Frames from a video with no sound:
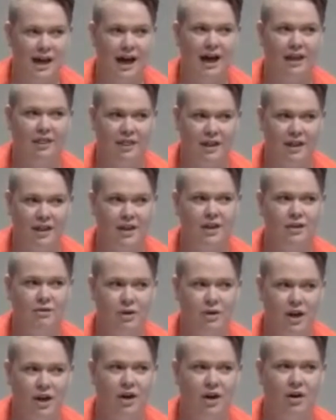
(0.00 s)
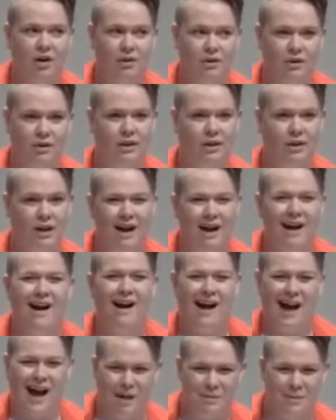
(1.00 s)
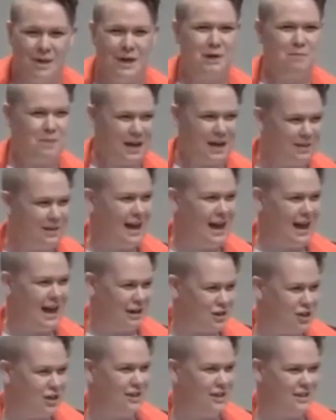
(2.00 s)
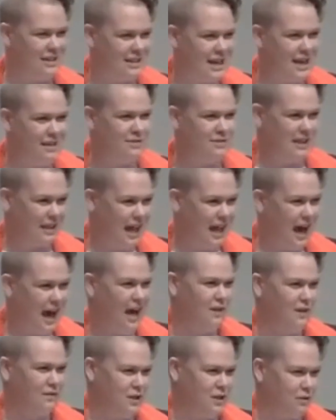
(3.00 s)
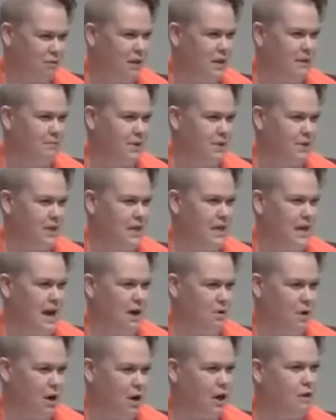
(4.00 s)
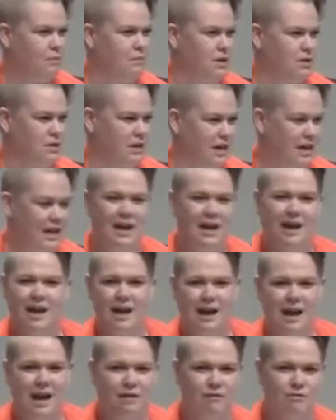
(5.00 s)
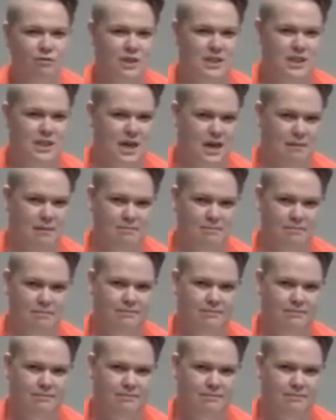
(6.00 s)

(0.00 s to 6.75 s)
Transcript: I think you know. I'm going to pick the action that saves the lives of people in our community every time.